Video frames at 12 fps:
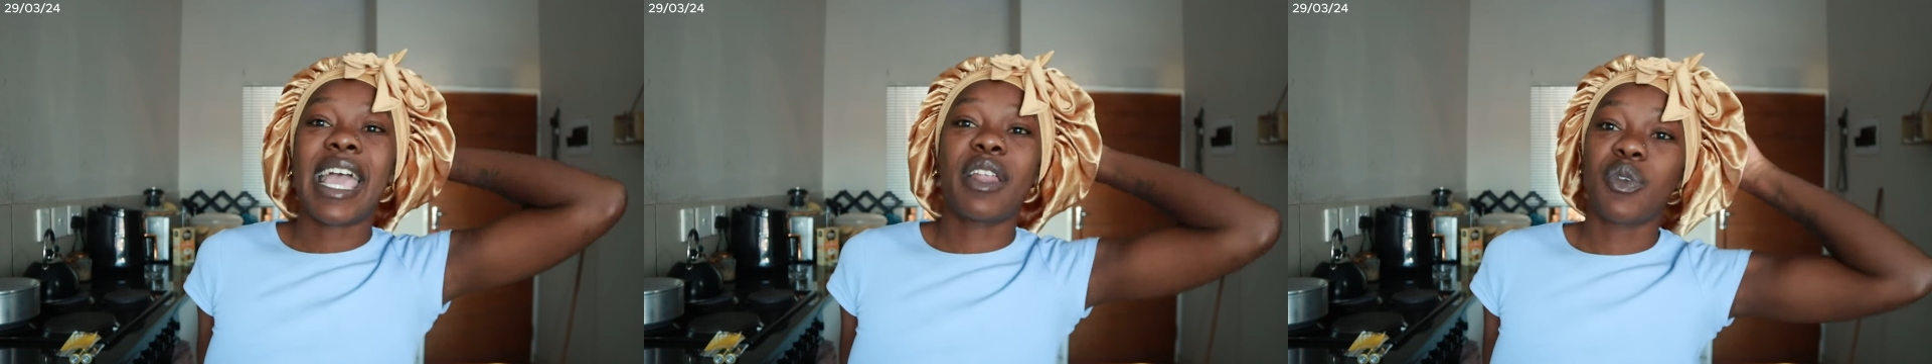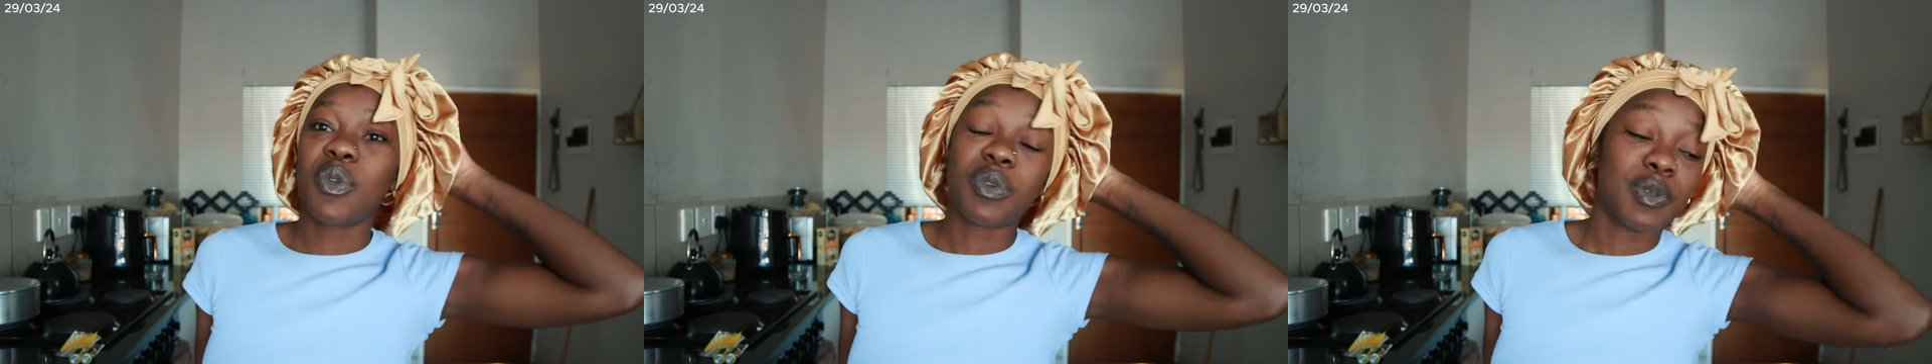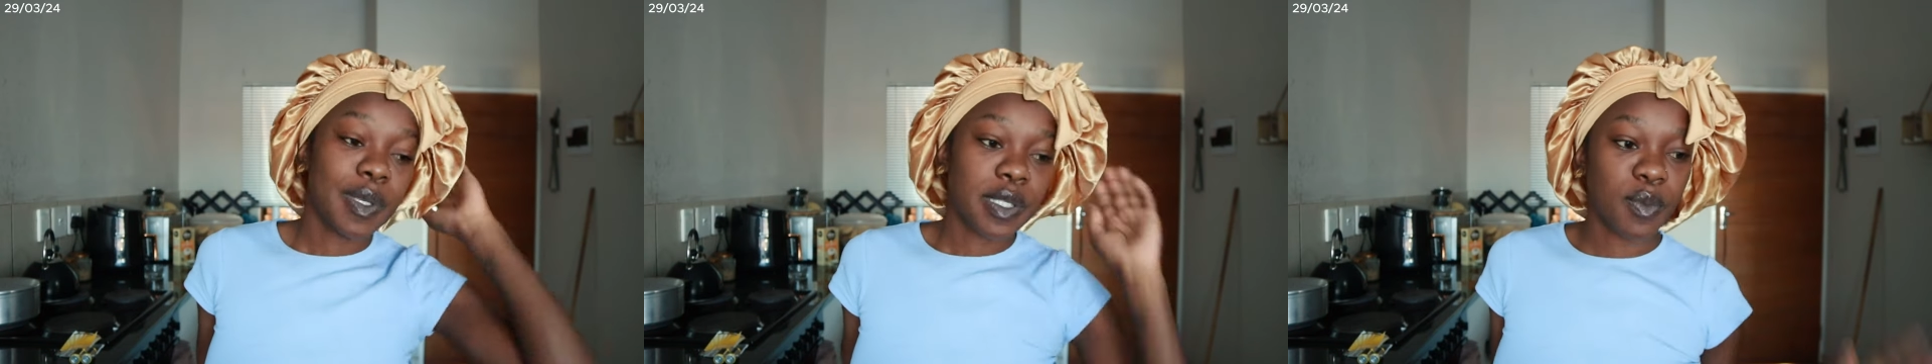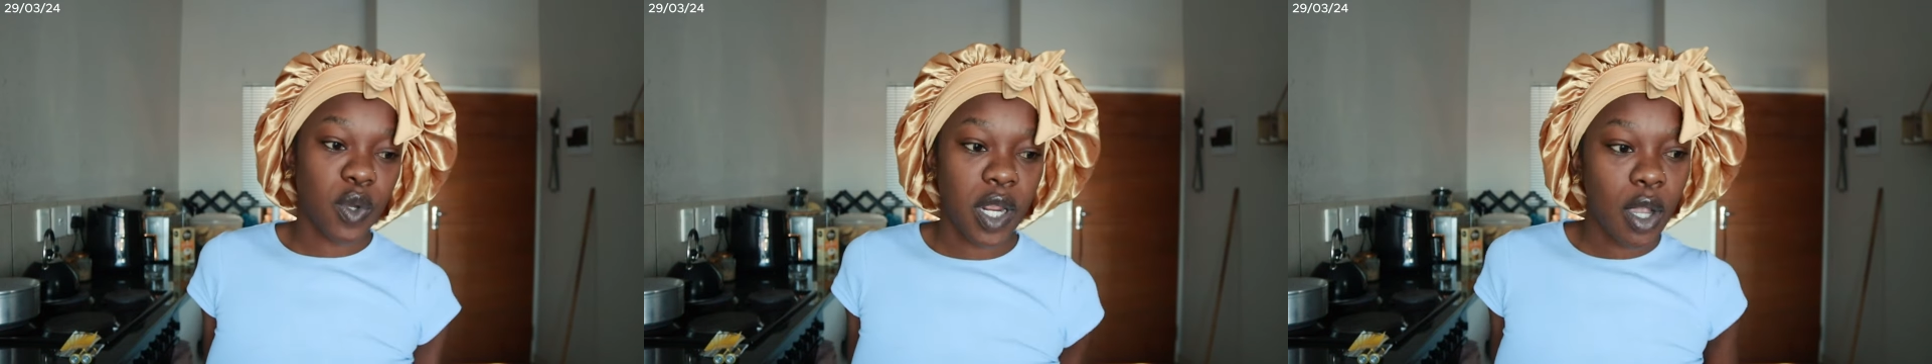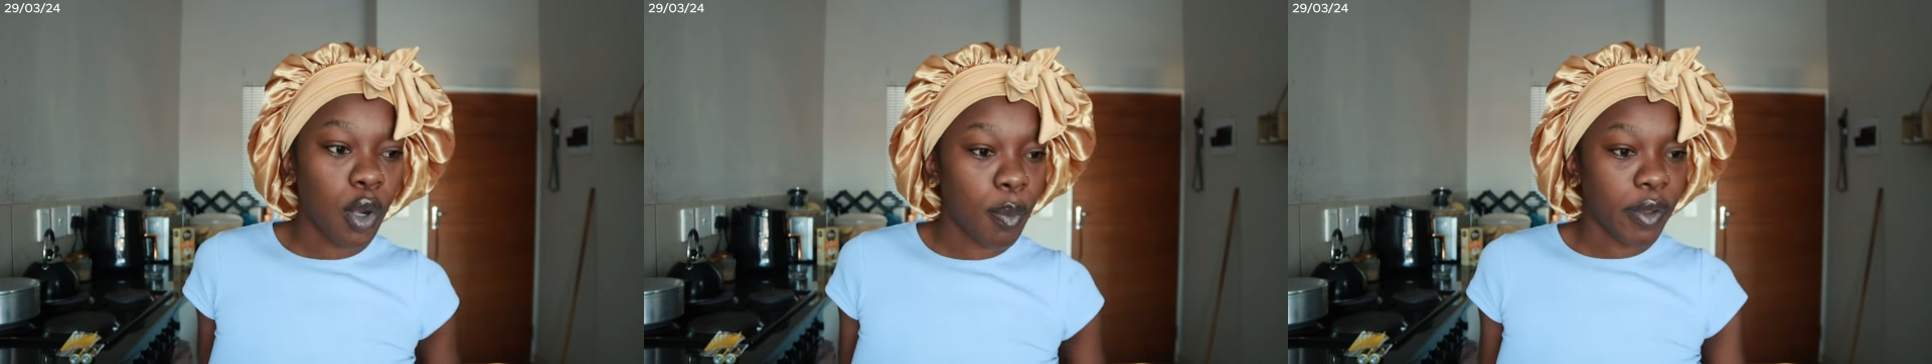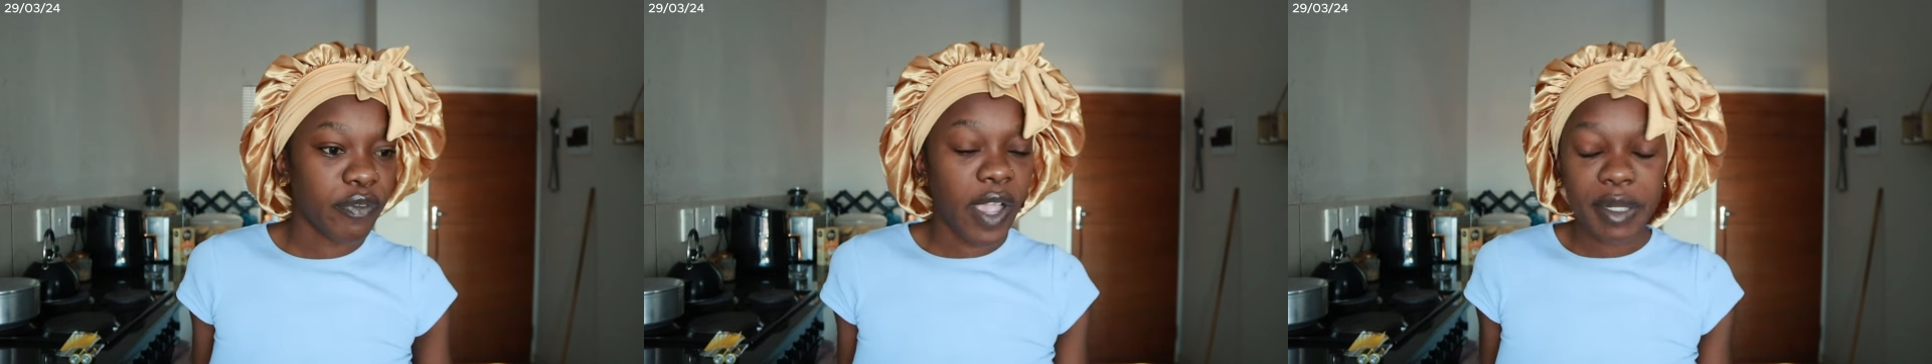I don't know which part I'm gonna cut,
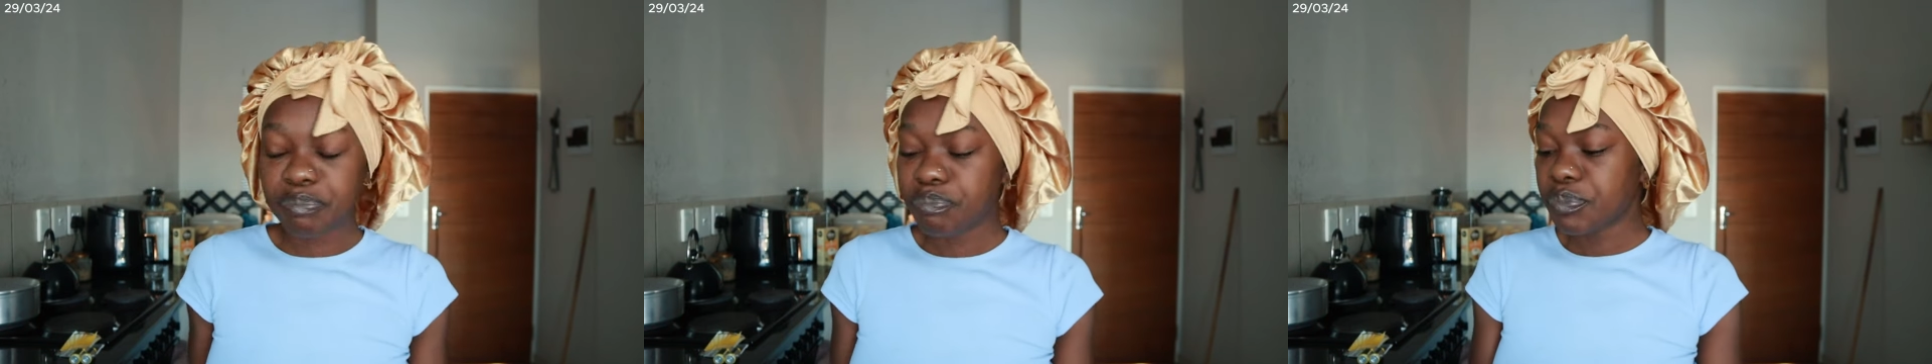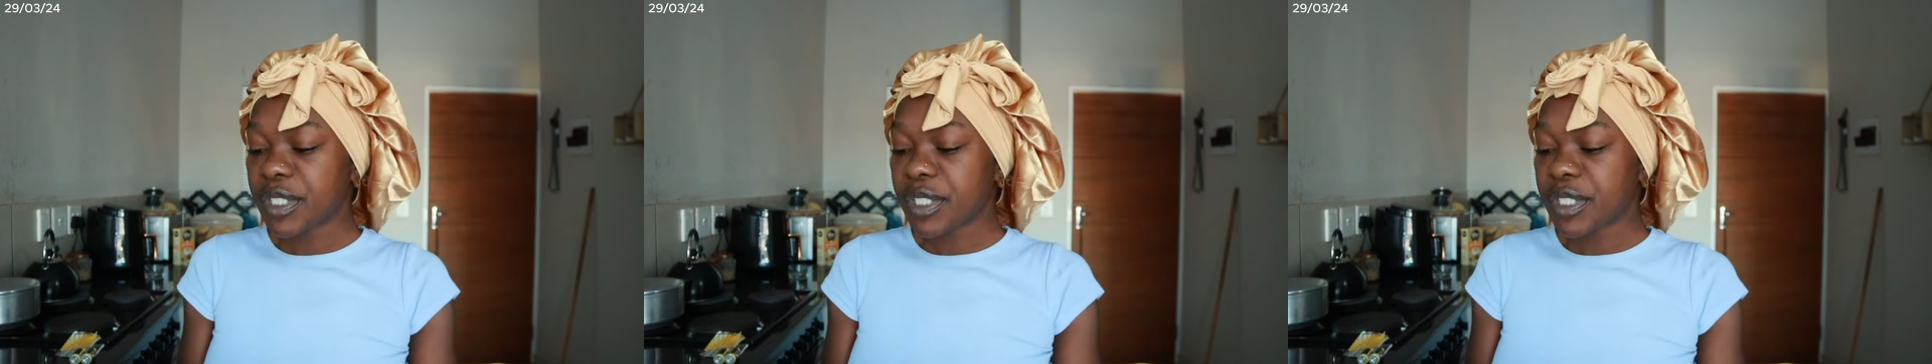but fine.